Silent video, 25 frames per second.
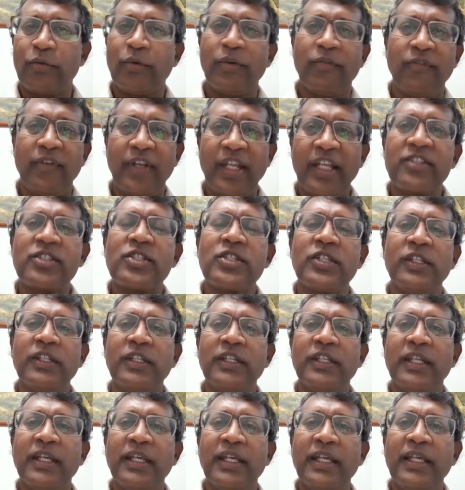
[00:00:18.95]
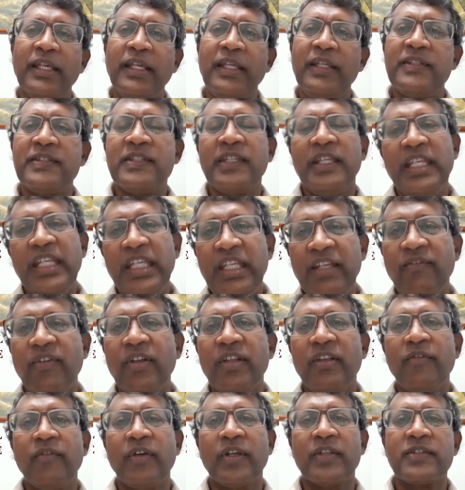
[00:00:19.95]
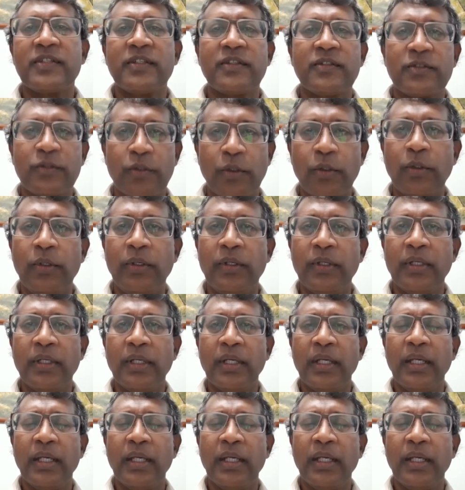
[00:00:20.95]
reflection is evil versus good.